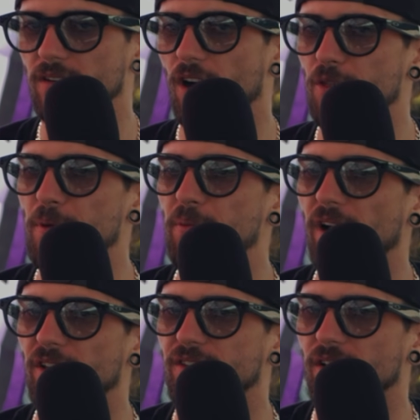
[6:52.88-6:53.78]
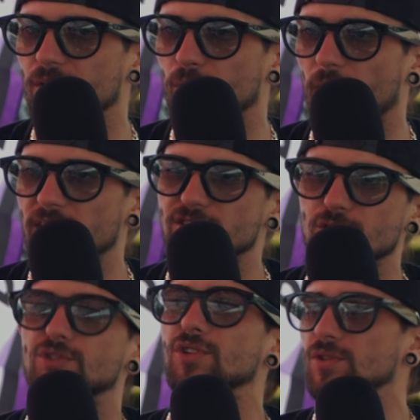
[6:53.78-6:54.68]
all the people out there, why did you
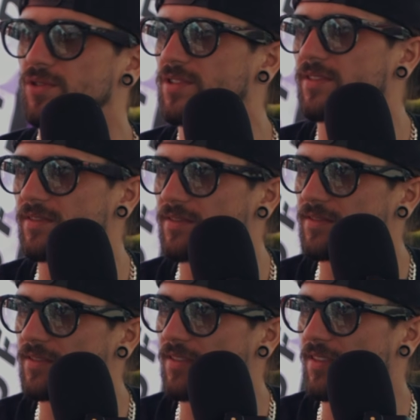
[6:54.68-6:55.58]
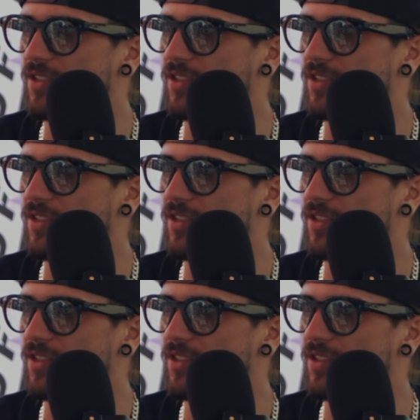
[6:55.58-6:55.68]
choose the